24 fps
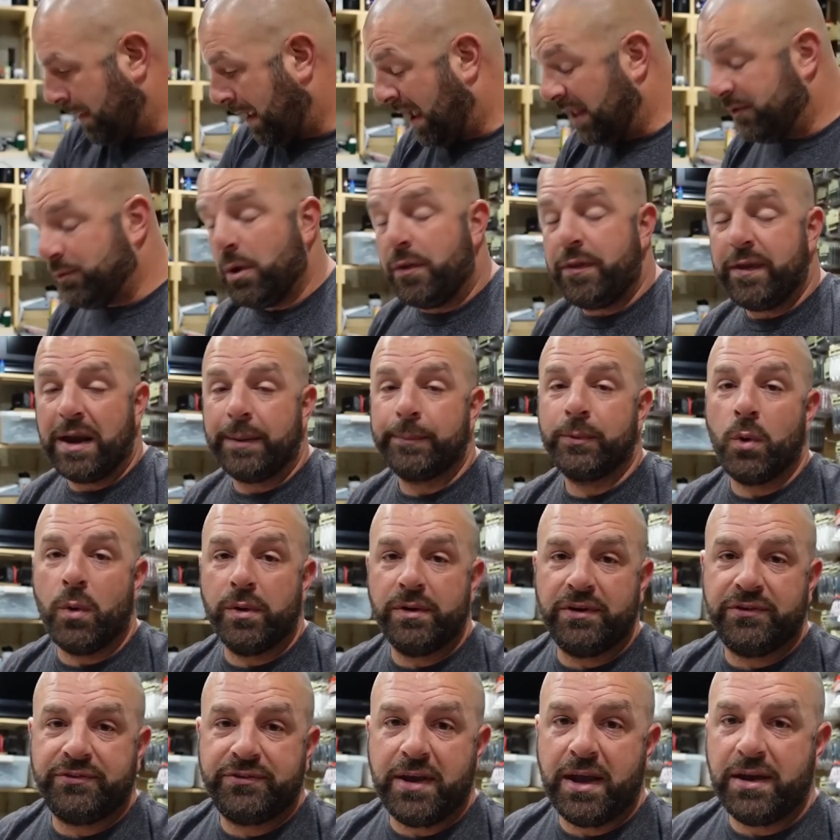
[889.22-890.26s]
That's one thing I'm
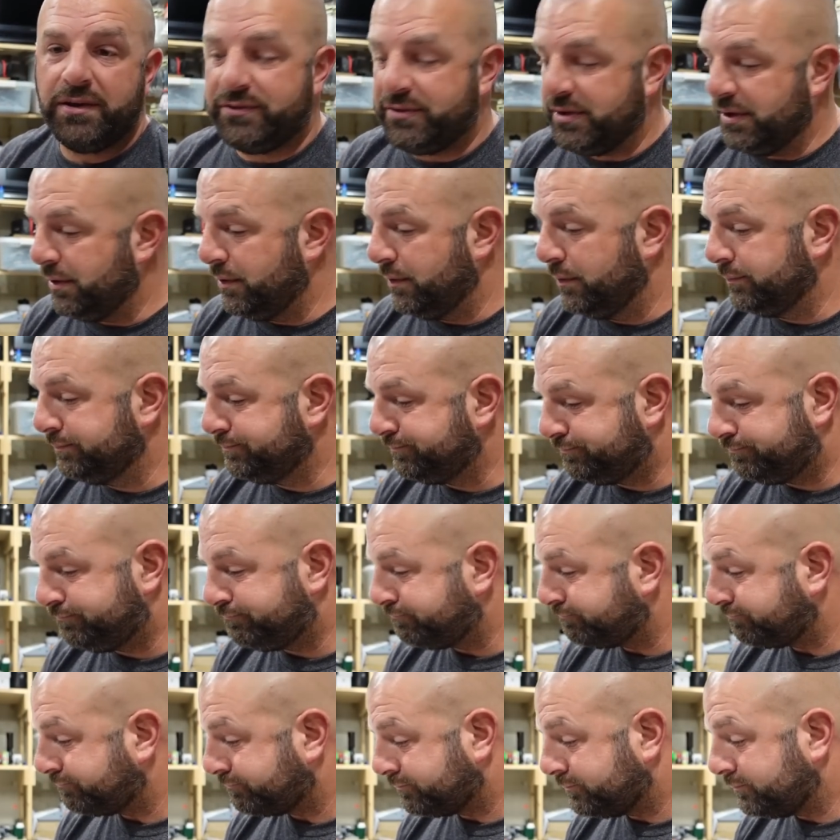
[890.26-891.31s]
going to say too,
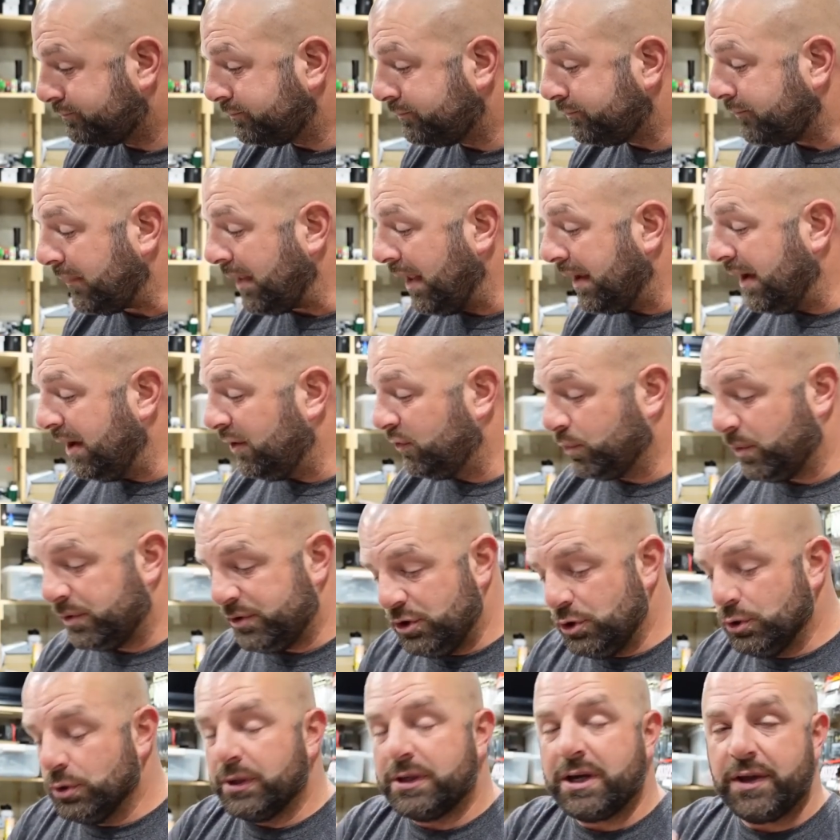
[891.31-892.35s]
is when
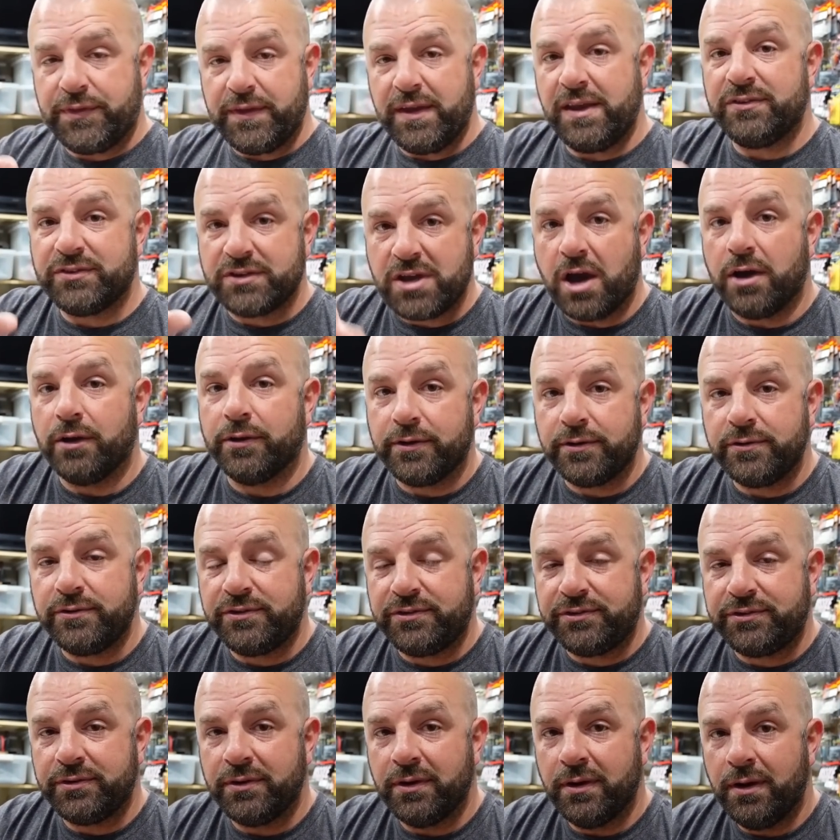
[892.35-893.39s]
you look at these
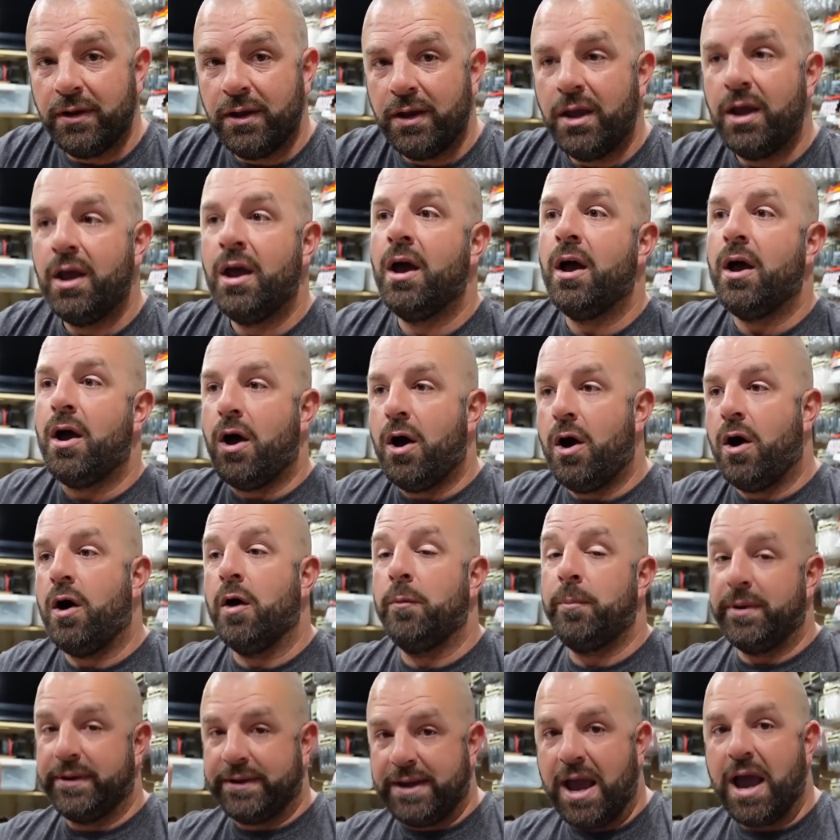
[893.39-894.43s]
colors
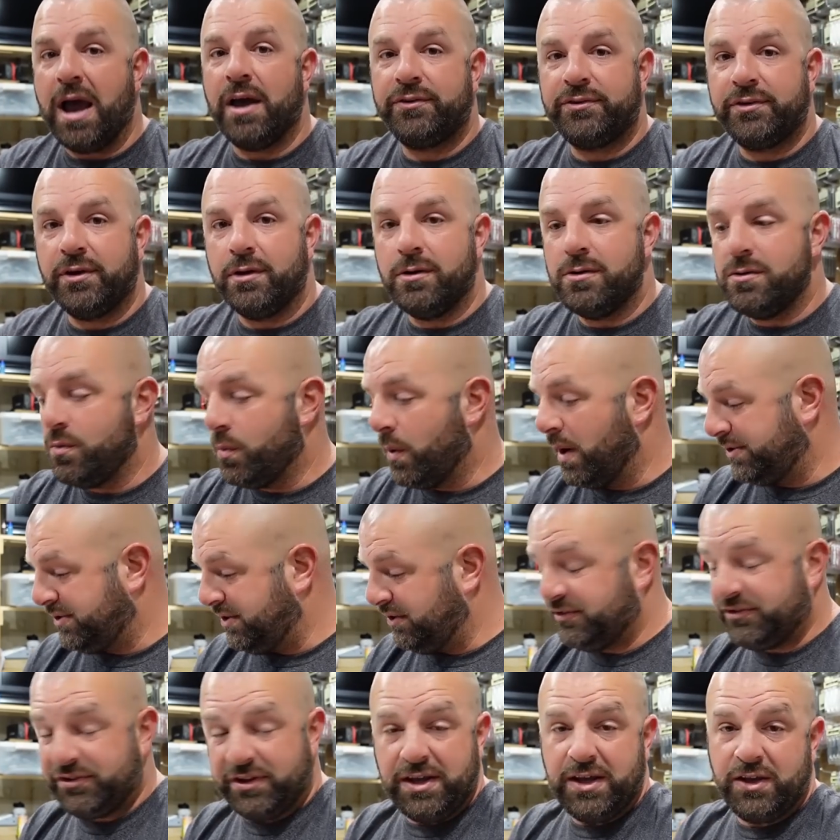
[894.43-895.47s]
on Picasso, what
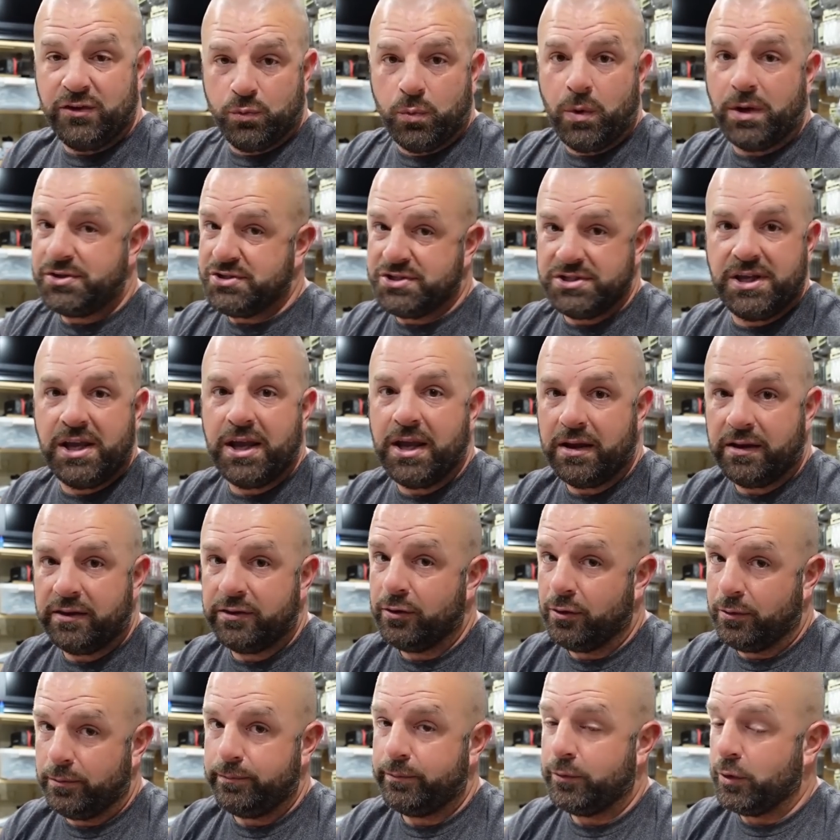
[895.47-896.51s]
you see is what you get.
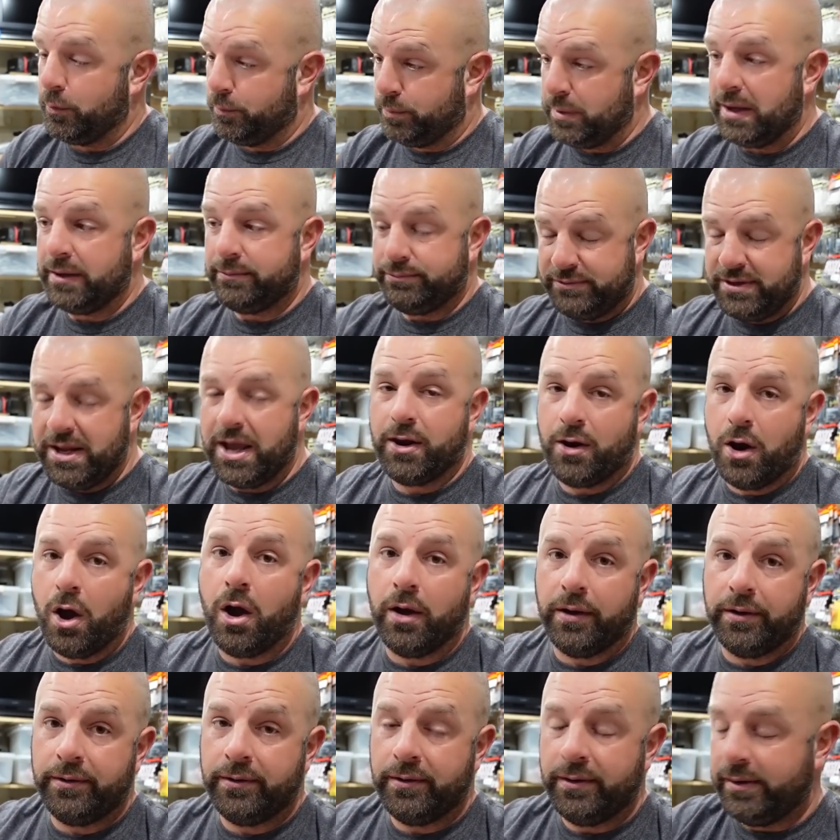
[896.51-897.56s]
They're like dead
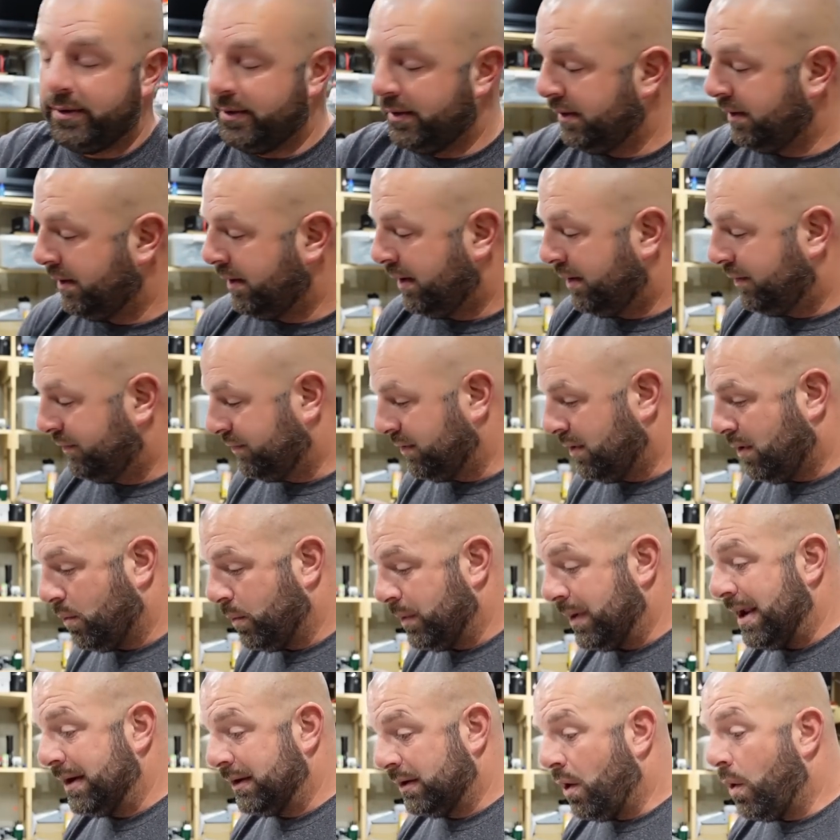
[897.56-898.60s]
on. So
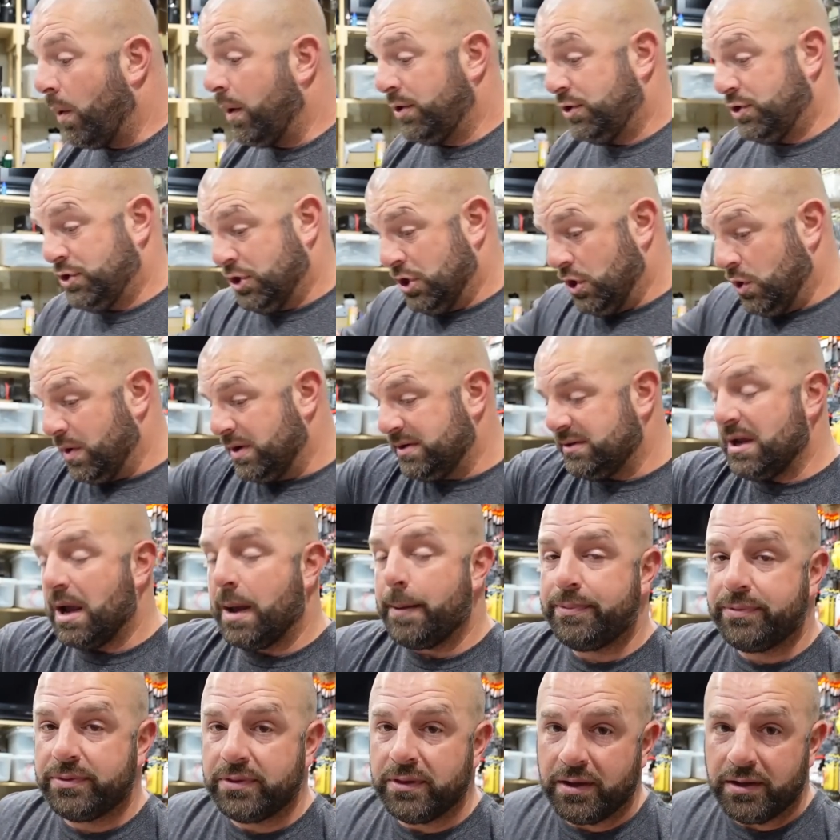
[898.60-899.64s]
we're not going too
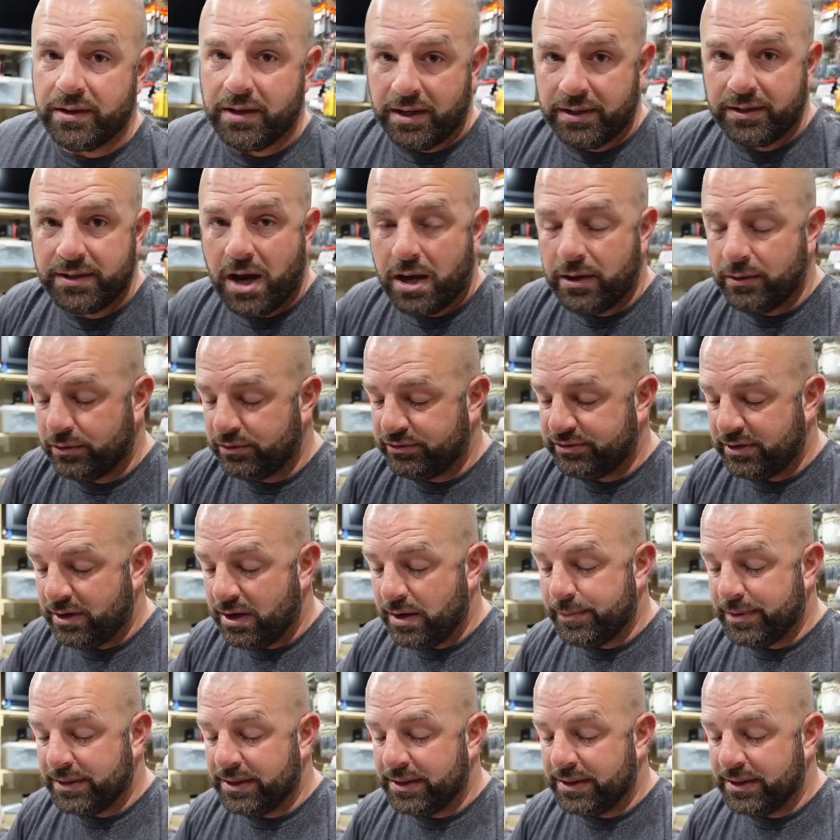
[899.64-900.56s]
in-depth in colors here,